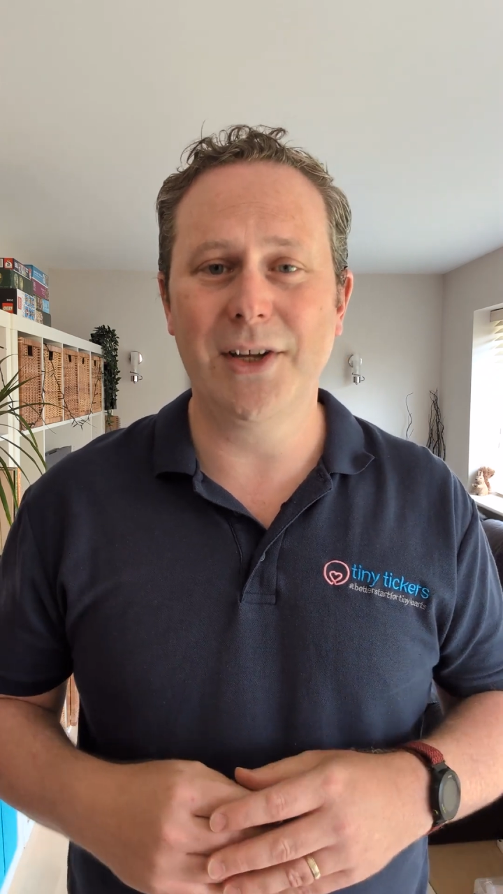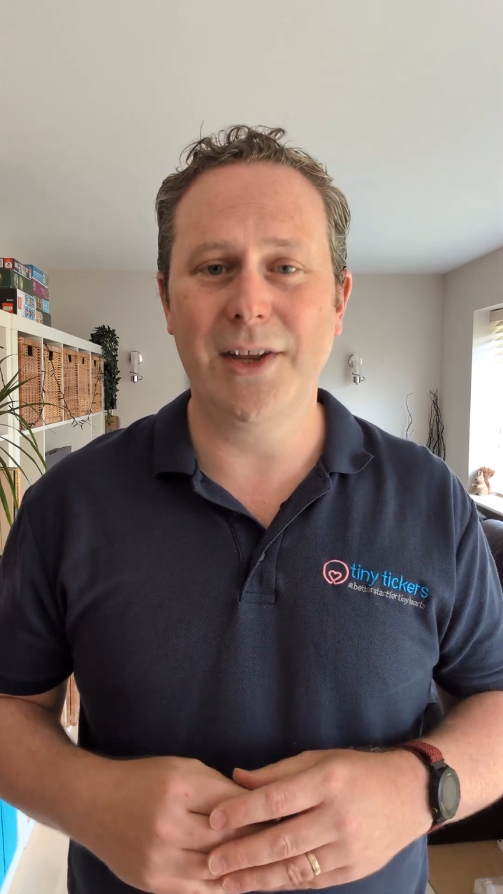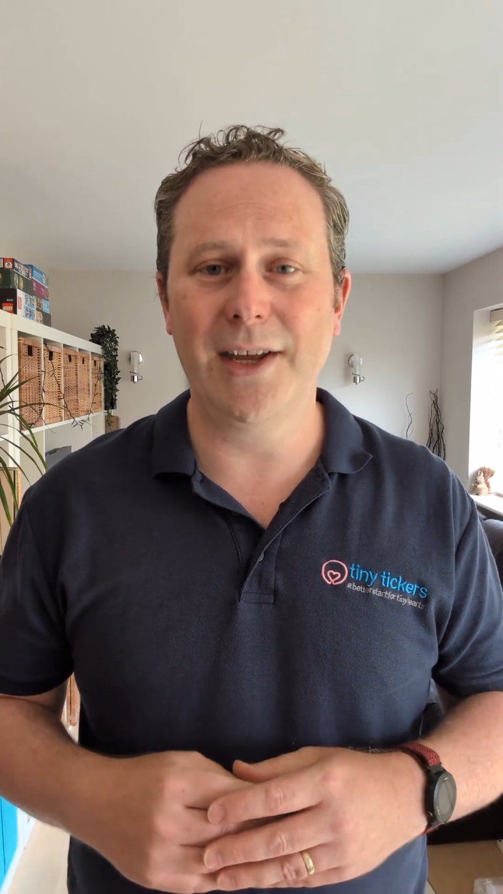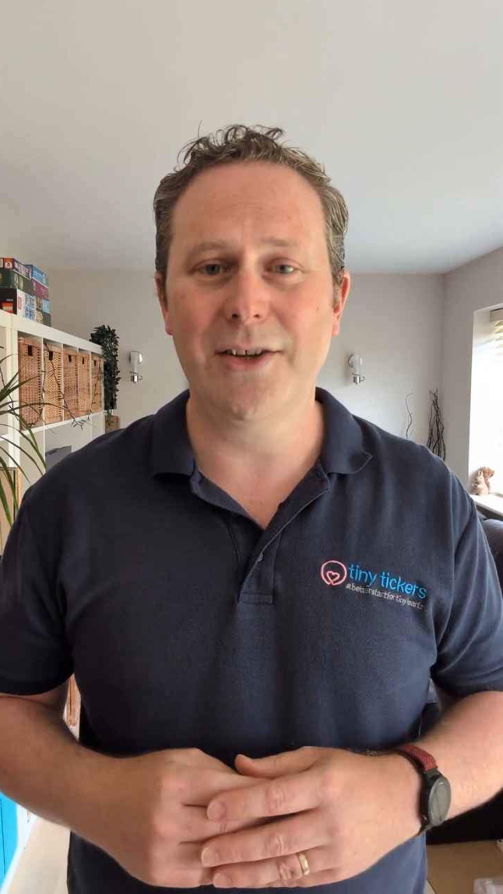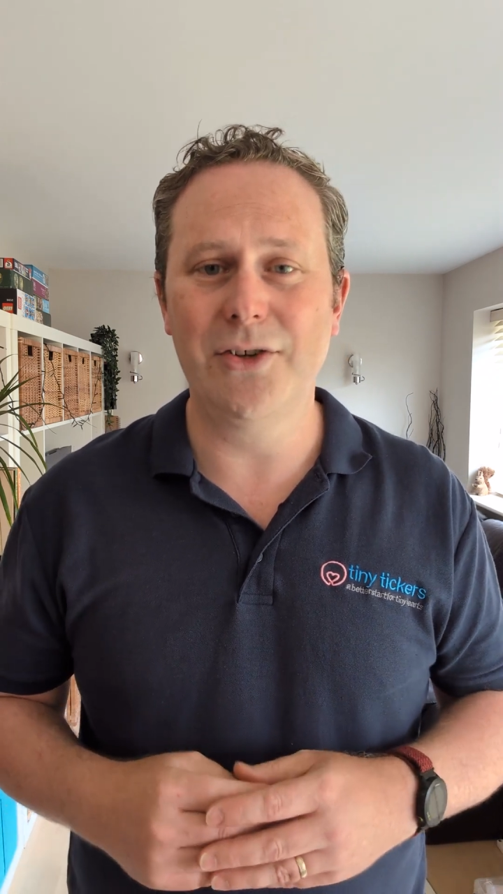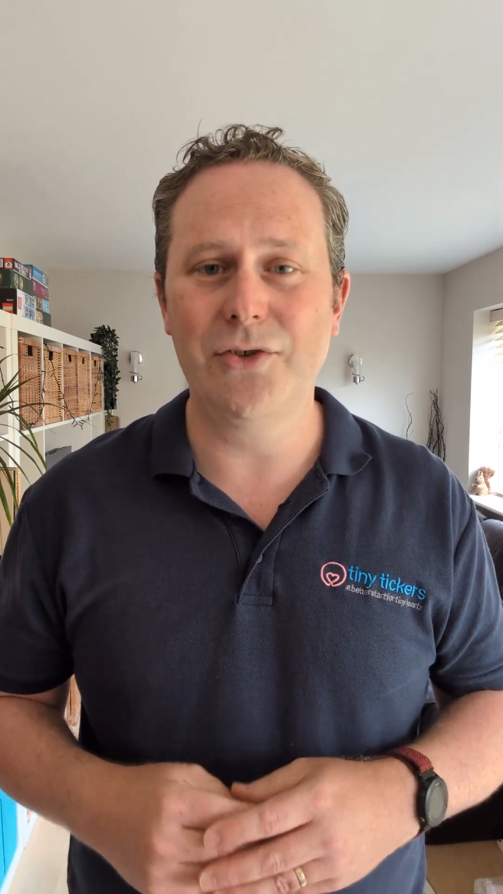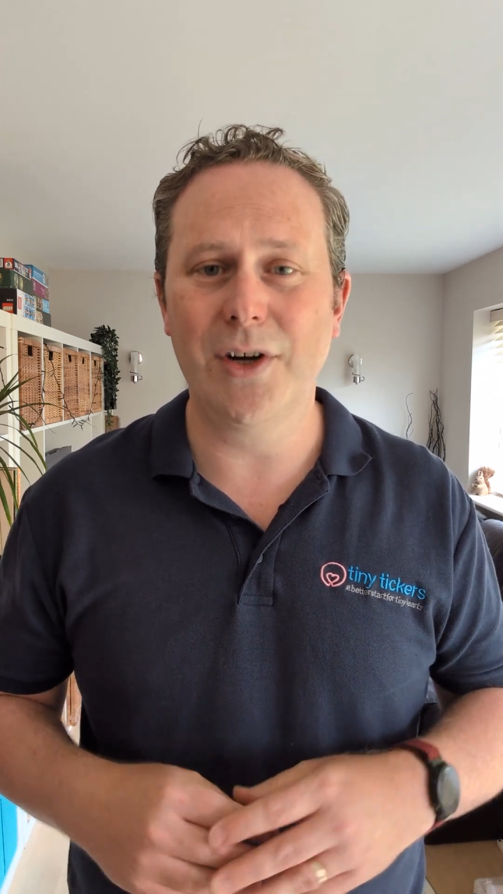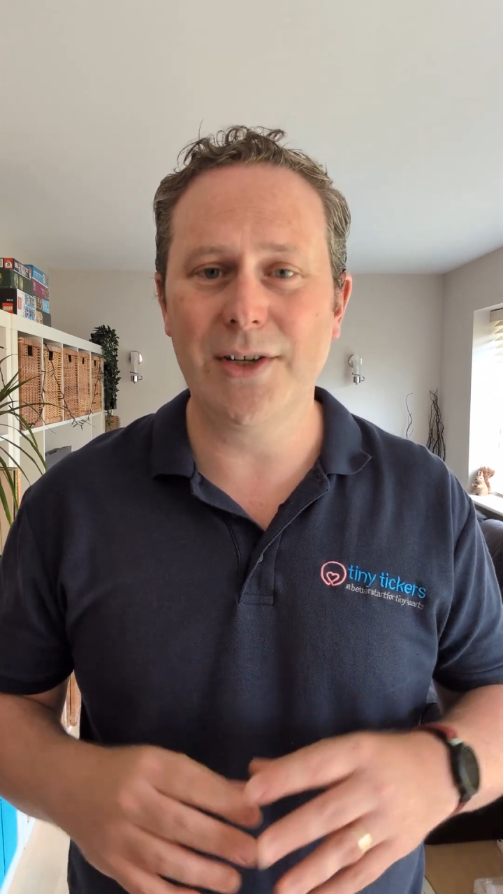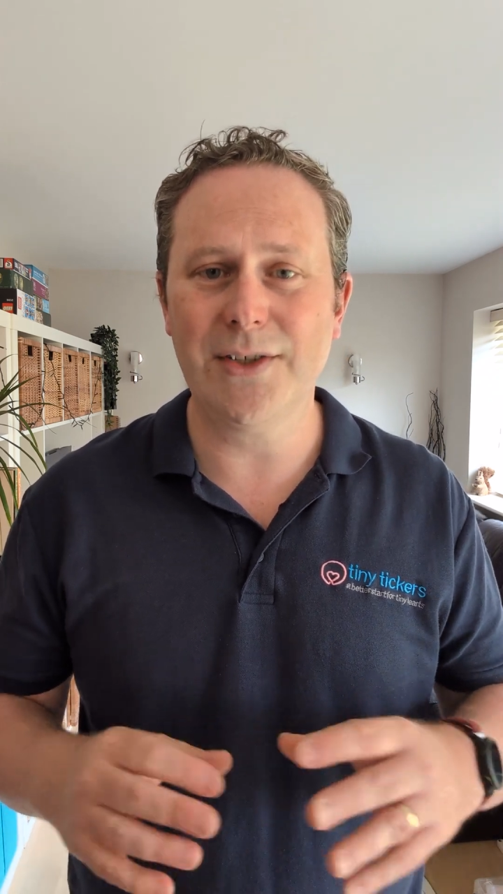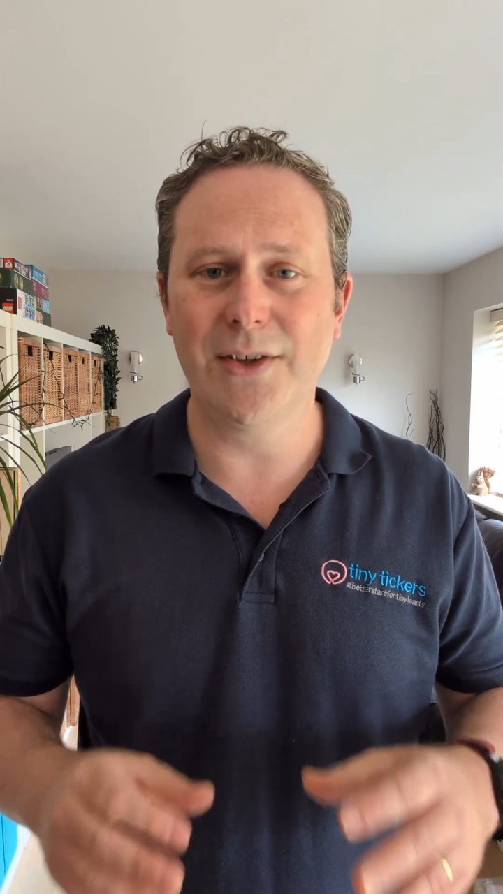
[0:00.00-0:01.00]
that they can
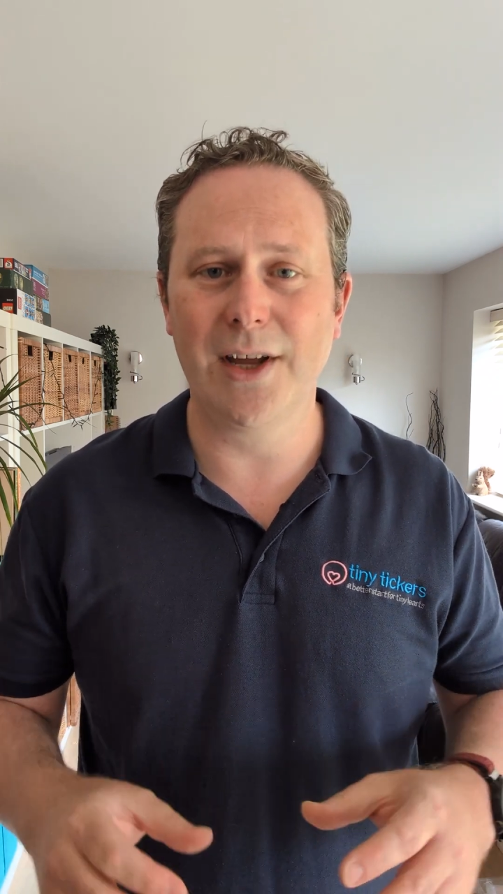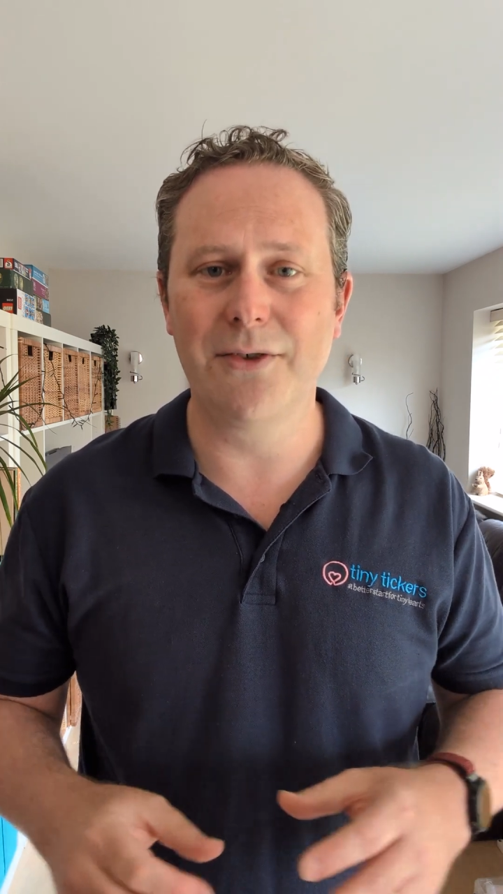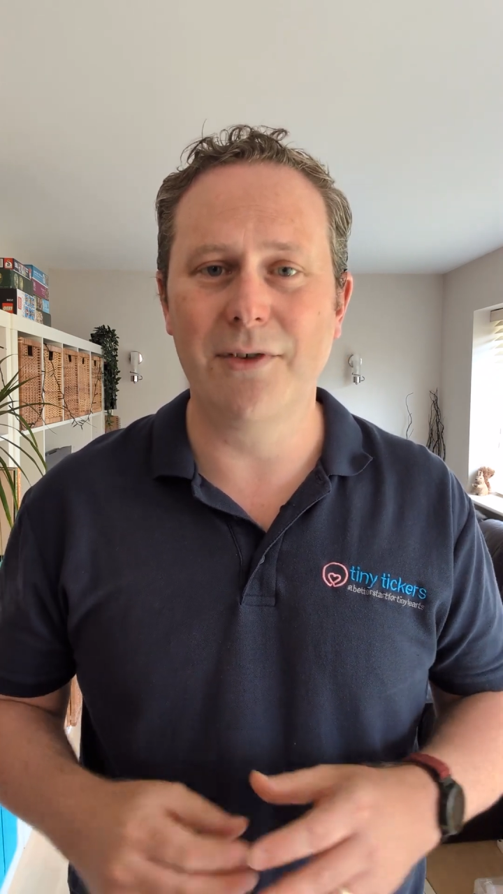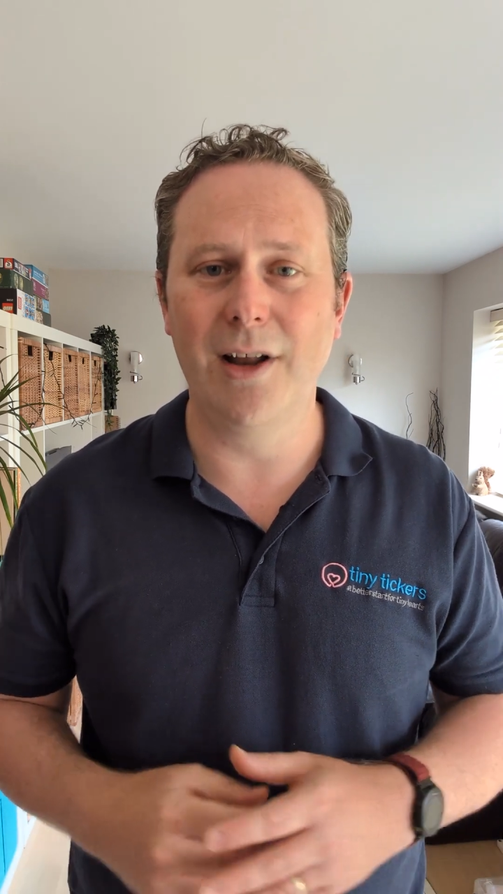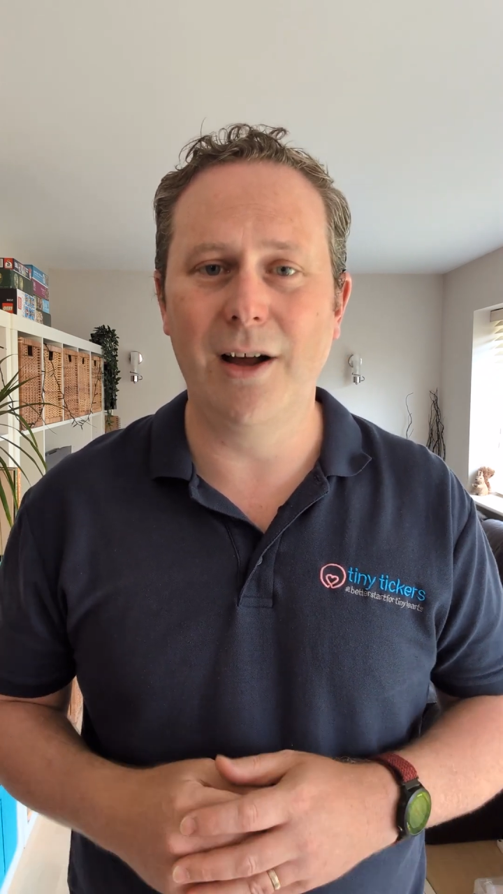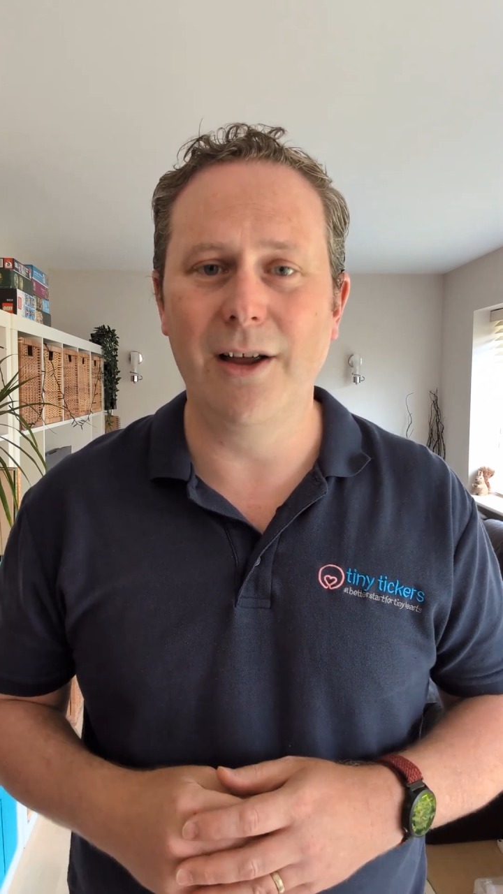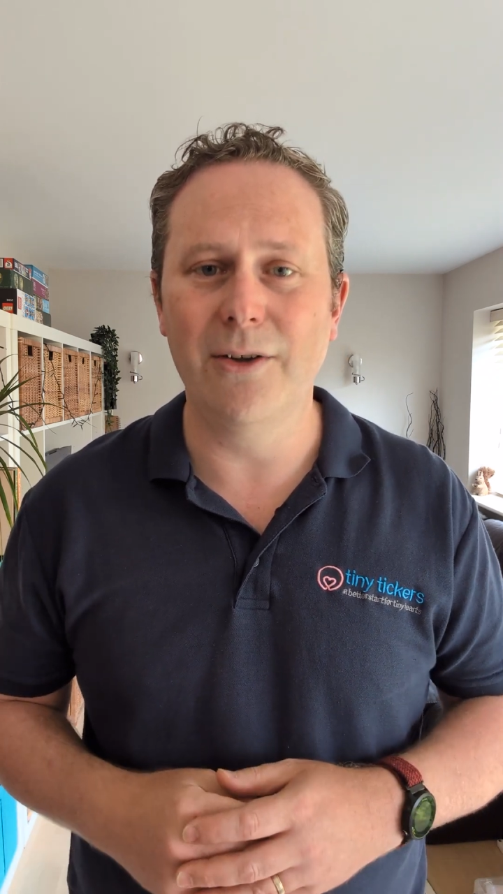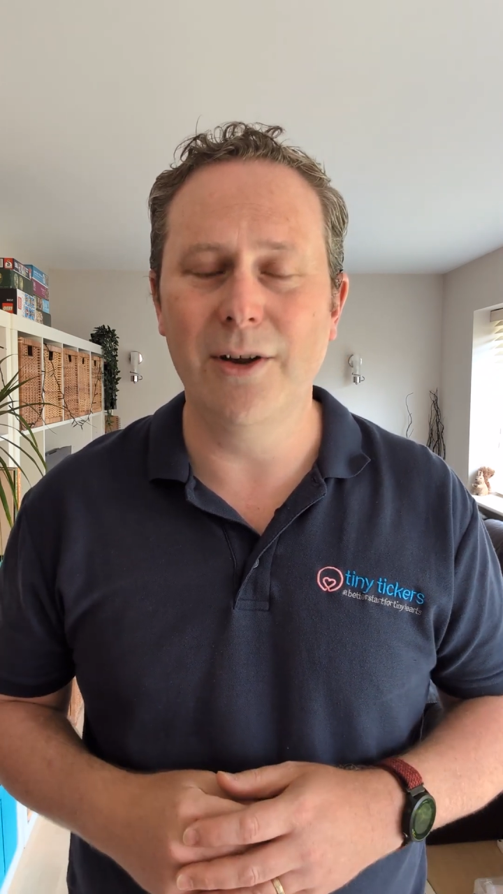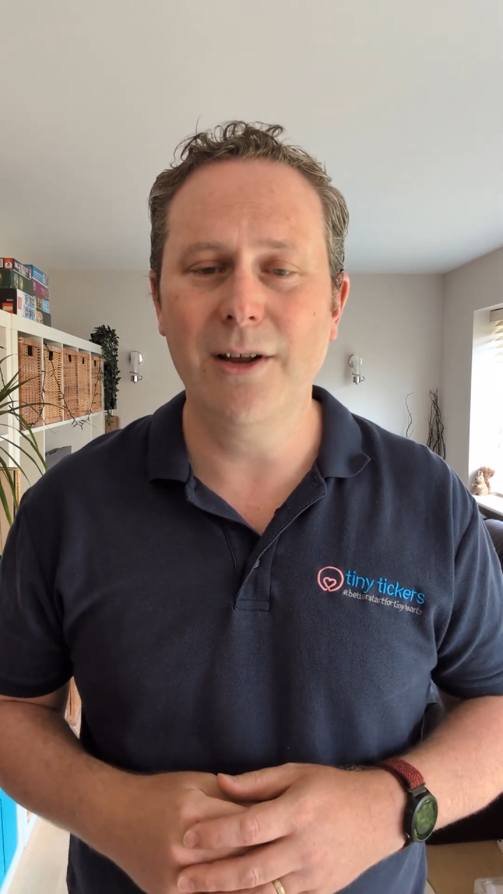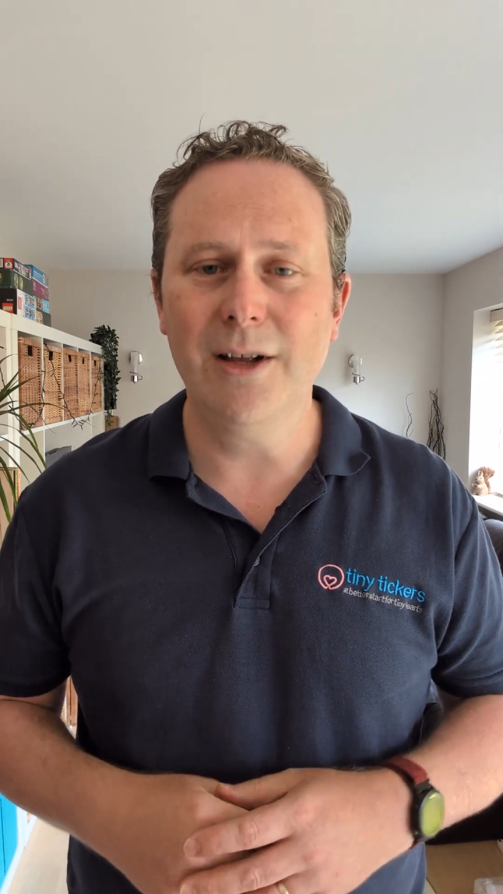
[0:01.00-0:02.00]
trust, that they can rely on,